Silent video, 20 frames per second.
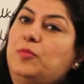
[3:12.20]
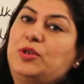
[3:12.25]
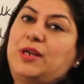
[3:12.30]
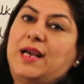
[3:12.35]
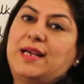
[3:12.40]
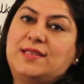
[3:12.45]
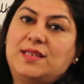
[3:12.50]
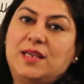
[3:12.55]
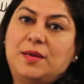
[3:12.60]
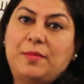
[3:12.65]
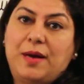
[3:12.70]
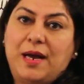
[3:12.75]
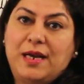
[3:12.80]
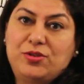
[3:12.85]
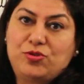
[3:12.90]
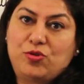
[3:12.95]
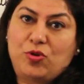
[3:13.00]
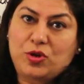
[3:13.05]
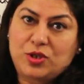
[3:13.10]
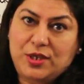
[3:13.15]
potassium
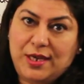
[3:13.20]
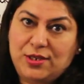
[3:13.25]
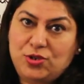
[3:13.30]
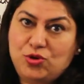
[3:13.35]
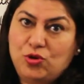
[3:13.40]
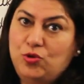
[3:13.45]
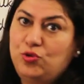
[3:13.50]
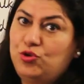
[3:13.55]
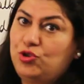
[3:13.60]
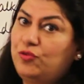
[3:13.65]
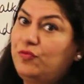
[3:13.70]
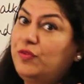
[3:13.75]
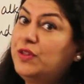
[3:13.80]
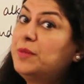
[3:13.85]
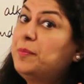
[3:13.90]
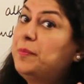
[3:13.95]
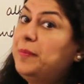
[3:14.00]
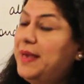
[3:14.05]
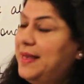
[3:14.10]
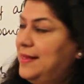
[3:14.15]
hydroxide solution with
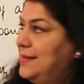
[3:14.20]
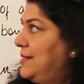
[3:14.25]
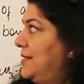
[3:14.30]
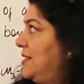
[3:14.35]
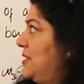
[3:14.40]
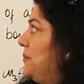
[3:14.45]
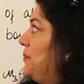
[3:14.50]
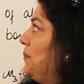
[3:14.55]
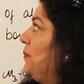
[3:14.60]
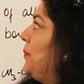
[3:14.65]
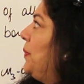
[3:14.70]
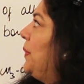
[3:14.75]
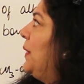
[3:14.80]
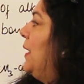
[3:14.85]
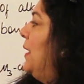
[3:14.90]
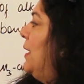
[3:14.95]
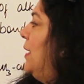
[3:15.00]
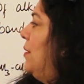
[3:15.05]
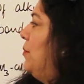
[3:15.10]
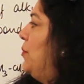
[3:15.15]
a base.
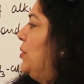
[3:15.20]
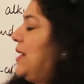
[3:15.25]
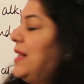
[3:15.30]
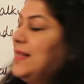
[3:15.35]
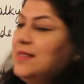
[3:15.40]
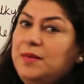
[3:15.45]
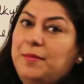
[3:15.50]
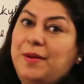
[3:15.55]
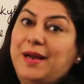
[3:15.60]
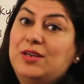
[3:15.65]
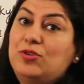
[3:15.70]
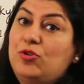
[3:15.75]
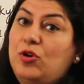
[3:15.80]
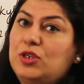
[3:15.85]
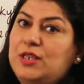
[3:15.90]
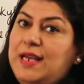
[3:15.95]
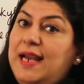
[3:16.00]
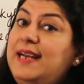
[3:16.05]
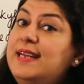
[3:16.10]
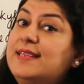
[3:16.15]
Potassium
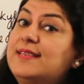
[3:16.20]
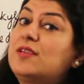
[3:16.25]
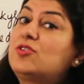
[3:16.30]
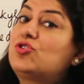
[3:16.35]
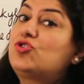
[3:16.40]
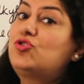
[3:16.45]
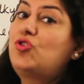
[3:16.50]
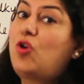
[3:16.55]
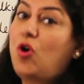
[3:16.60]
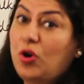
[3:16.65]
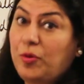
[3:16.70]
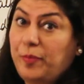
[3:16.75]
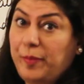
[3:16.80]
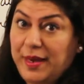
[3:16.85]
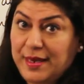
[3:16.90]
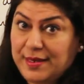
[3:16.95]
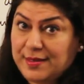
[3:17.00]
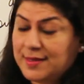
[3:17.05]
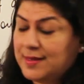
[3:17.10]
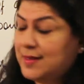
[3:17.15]
hydroxide is a strong
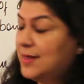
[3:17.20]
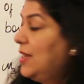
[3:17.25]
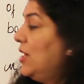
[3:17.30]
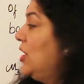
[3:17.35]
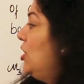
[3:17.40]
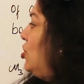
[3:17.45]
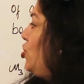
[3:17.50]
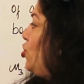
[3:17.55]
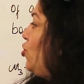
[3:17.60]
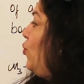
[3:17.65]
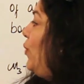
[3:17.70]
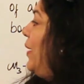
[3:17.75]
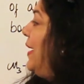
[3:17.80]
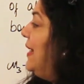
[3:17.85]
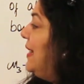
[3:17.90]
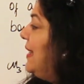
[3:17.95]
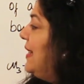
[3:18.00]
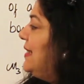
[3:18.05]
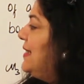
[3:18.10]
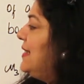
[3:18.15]
base. So
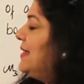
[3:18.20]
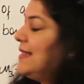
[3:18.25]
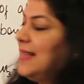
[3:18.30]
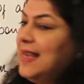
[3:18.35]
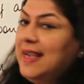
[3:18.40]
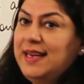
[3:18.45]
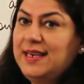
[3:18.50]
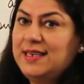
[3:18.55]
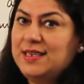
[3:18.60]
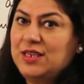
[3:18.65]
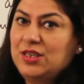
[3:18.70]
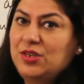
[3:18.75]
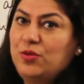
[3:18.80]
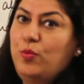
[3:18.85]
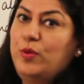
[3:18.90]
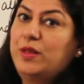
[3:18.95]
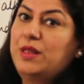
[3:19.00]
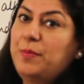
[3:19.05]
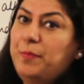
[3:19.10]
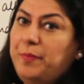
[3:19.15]
when it is heated
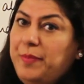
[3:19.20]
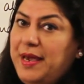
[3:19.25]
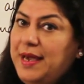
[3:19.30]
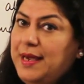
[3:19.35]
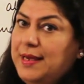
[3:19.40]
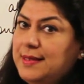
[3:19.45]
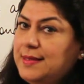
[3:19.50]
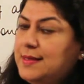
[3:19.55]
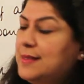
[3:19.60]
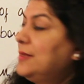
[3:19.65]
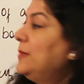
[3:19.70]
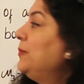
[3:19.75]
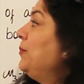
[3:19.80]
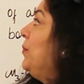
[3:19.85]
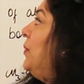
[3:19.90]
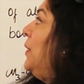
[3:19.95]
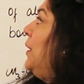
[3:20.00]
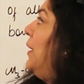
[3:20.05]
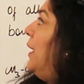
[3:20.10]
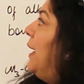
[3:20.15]
with a base,
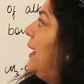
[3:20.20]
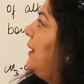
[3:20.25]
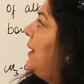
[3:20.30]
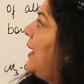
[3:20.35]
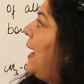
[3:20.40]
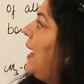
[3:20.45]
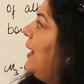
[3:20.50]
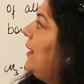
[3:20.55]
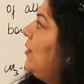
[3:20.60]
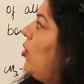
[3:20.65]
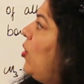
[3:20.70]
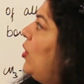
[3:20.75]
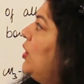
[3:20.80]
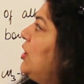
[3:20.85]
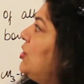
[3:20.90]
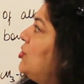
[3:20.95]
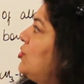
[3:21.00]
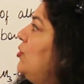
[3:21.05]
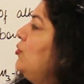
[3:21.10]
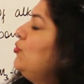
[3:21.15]
an
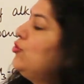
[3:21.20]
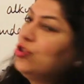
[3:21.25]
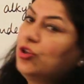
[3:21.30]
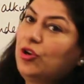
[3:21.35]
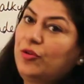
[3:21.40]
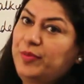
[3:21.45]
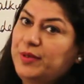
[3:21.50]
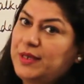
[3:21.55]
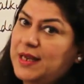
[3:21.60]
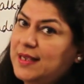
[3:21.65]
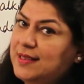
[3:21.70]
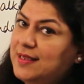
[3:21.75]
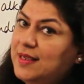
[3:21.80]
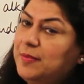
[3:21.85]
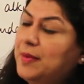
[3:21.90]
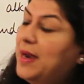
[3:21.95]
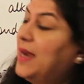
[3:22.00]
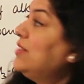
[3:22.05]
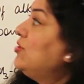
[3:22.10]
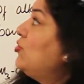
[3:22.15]
alcoholic solution of
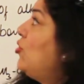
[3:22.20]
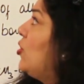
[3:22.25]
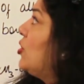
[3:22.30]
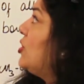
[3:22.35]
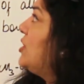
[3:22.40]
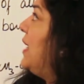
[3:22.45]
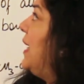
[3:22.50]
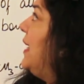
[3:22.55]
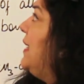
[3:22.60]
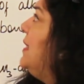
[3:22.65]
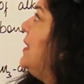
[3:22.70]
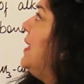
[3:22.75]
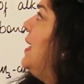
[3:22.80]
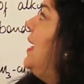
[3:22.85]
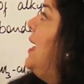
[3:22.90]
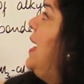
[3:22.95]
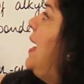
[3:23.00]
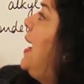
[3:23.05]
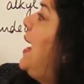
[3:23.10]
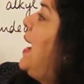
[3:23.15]
potassium hydroxide,
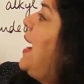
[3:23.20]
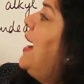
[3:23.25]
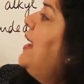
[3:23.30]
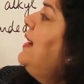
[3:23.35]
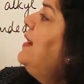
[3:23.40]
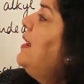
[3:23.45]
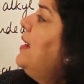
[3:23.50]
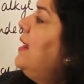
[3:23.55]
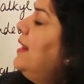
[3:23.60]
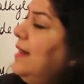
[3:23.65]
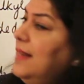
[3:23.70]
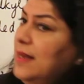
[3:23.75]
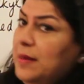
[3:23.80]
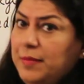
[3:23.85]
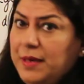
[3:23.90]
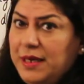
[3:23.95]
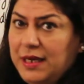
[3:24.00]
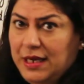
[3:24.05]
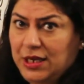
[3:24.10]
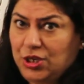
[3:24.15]
an
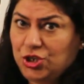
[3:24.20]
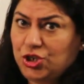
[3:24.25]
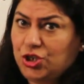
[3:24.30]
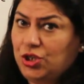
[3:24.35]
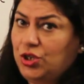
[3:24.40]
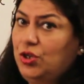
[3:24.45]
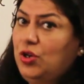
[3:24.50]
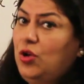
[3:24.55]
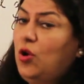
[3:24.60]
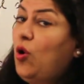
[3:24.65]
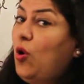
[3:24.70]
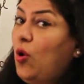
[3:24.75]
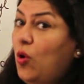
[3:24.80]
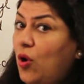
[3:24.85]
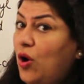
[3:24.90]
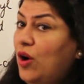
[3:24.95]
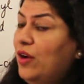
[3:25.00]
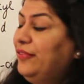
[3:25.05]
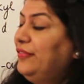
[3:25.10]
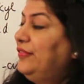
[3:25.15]
elimination
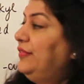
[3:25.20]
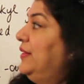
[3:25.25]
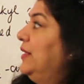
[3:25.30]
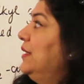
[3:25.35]
of